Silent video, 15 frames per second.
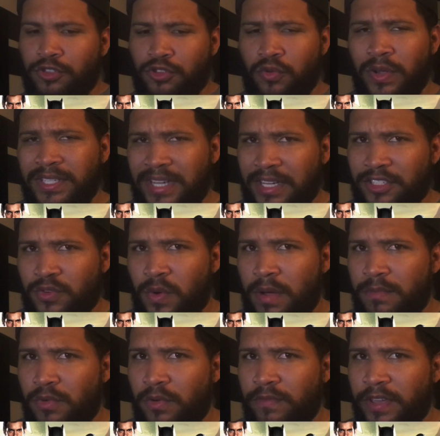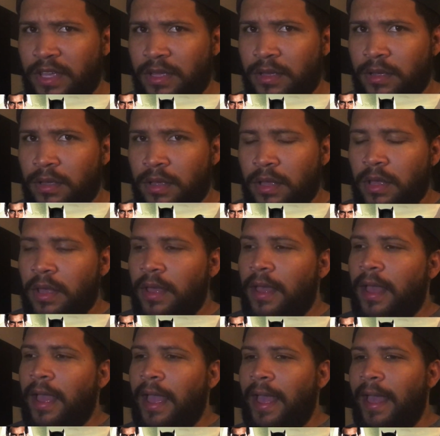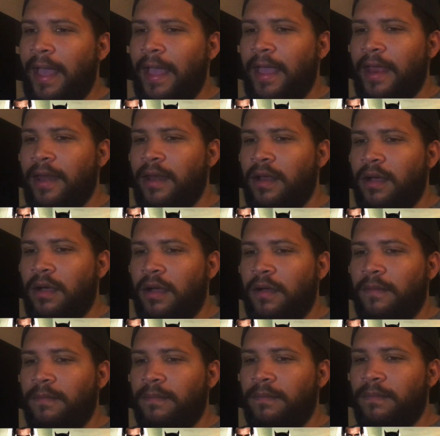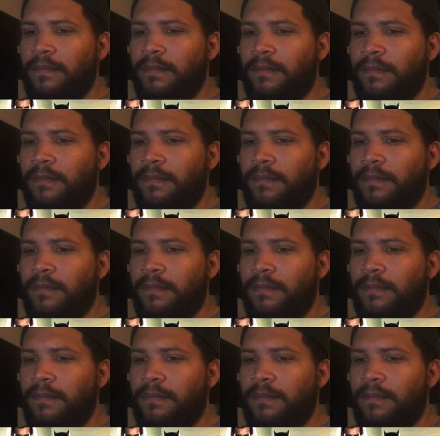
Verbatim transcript: Suicide Squad movie, and um,